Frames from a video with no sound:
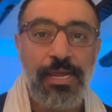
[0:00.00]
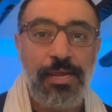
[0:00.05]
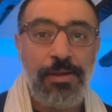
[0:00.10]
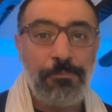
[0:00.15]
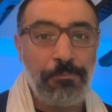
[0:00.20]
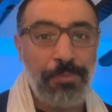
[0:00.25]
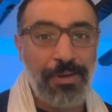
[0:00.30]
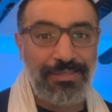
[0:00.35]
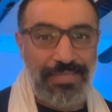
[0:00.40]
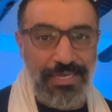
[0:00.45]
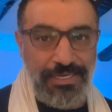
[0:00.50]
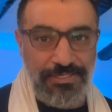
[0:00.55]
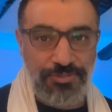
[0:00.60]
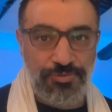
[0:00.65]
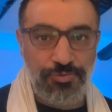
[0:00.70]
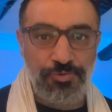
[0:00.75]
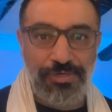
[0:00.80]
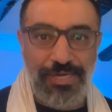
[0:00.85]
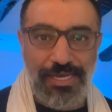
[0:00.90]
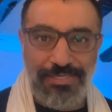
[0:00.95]
But as
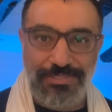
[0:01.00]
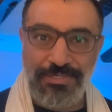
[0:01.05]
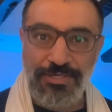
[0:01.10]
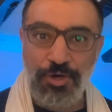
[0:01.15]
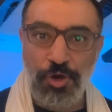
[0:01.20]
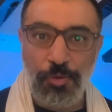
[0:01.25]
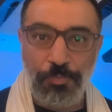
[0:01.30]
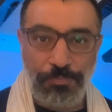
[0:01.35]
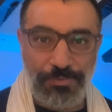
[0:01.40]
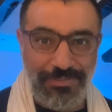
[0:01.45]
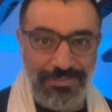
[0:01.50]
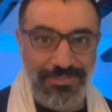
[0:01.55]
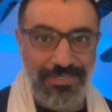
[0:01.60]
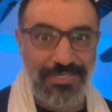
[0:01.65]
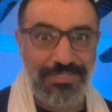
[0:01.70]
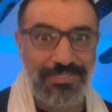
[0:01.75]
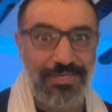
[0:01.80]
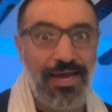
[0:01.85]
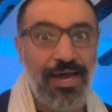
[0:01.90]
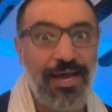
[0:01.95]
soon as he opens
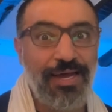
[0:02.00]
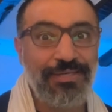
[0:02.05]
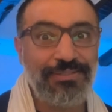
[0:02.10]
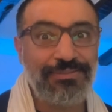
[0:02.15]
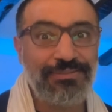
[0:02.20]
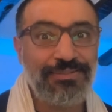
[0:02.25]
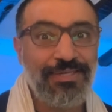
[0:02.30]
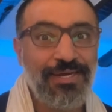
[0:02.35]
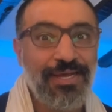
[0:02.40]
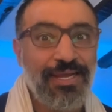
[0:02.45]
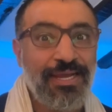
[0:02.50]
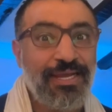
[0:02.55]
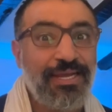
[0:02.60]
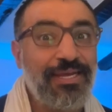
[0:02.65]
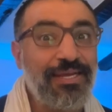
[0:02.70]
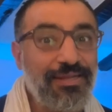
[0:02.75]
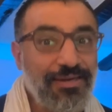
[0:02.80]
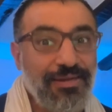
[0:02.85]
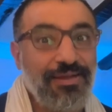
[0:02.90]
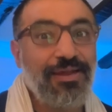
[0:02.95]
his eyes,
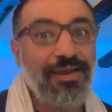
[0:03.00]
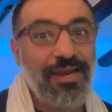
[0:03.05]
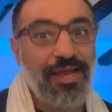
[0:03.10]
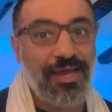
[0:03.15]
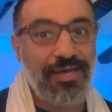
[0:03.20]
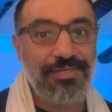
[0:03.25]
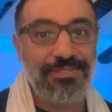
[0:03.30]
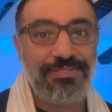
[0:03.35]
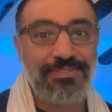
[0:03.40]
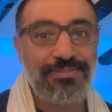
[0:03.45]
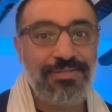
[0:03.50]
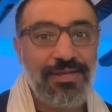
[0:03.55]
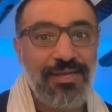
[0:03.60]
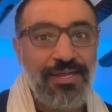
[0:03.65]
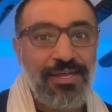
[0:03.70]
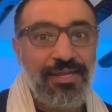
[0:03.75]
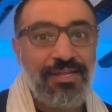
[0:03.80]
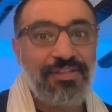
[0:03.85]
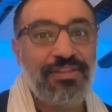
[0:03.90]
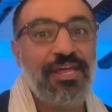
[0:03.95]
he realized
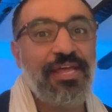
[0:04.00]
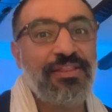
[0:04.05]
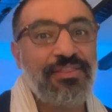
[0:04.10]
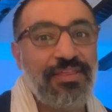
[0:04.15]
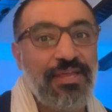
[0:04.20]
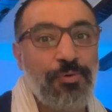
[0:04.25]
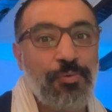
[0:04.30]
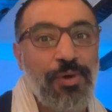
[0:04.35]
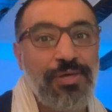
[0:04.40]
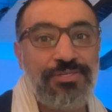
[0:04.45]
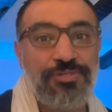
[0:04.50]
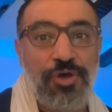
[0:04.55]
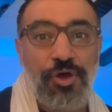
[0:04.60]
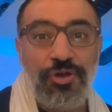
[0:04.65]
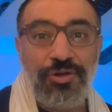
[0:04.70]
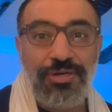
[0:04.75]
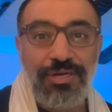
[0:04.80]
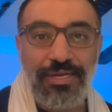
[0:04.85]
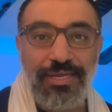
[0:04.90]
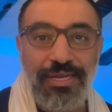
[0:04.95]
that there was
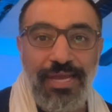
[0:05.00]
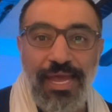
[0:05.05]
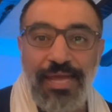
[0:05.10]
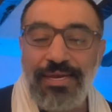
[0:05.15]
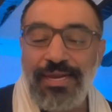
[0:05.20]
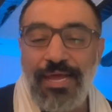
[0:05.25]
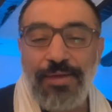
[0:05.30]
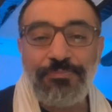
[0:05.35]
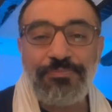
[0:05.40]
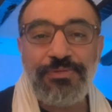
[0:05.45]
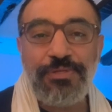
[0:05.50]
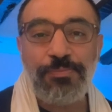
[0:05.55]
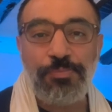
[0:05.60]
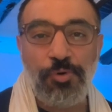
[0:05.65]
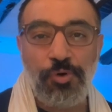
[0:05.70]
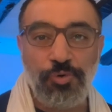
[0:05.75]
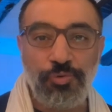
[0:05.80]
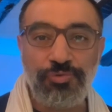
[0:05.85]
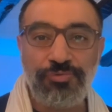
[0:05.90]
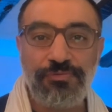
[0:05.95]
only an empty
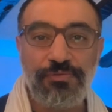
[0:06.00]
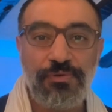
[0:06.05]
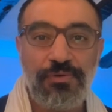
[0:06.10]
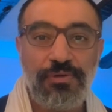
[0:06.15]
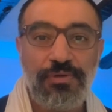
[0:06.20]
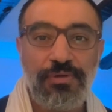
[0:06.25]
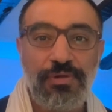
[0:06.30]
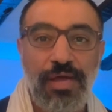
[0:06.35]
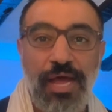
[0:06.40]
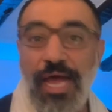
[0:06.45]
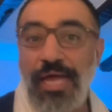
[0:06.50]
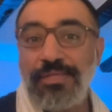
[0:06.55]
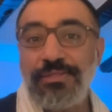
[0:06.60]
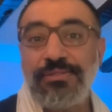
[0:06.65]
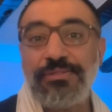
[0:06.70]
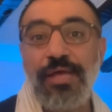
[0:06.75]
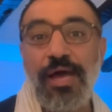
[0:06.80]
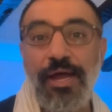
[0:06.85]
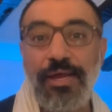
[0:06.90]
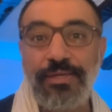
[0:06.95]
boat,
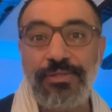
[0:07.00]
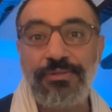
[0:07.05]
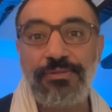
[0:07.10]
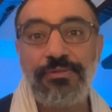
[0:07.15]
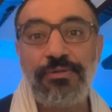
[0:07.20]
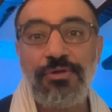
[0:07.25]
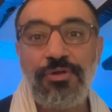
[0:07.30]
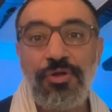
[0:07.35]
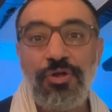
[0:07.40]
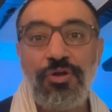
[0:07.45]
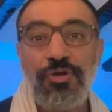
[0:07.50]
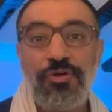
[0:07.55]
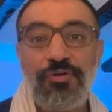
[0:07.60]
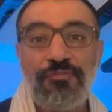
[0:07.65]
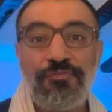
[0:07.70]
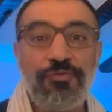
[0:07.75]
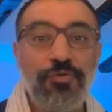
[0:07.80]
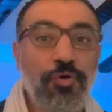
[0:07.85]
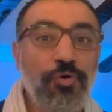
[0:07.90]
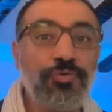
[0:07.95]
untied,
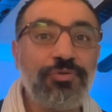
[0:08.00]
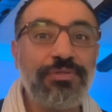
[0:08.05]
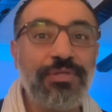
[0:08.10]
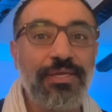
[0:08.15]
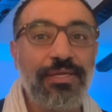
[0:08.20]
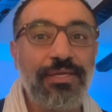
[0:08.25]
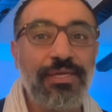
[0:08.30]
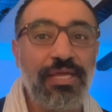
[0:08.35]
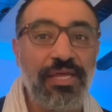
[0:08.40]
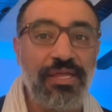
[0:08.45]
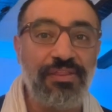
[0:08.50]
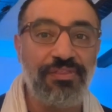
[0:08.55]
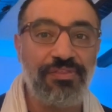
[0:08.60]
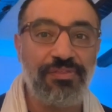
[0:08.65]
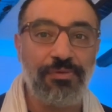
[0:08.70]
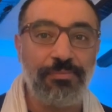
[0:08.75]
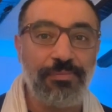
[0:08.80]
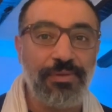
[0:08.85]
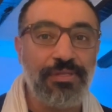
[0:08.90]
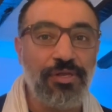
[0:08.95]
floating in
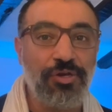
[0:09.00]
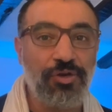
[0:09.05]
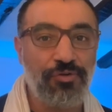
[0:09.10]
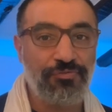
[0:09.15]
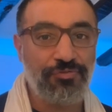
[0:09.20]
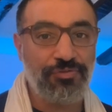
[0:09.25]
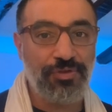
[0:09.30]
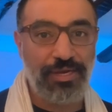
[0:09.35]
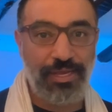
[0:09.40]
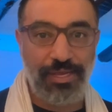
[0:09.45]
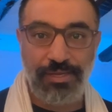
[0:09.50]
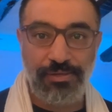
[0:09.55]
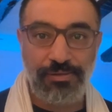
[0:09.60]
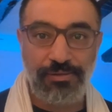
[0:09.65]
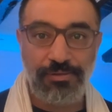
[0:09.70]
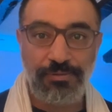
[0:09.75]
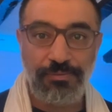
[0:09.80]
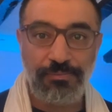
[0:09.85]
the middle of the lake.